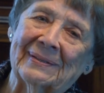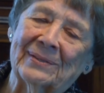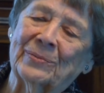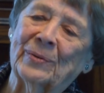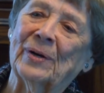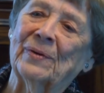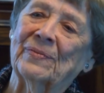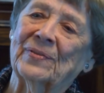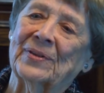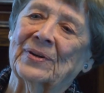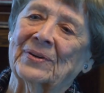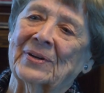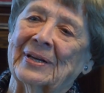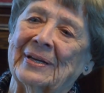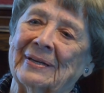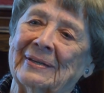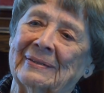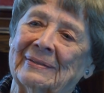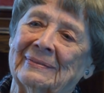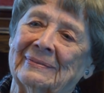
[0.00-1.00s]

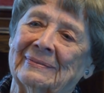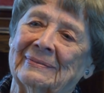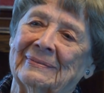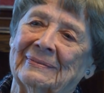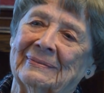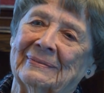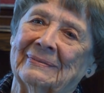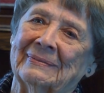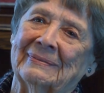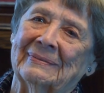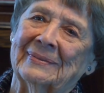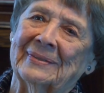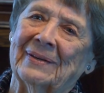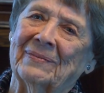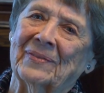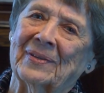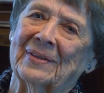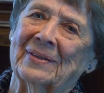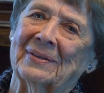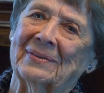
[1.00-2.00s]
12.30,
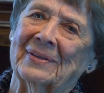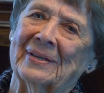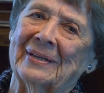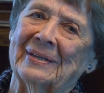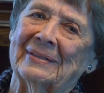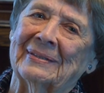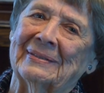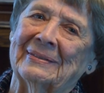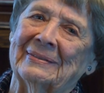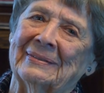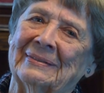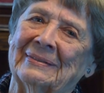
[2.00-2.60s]
7.30,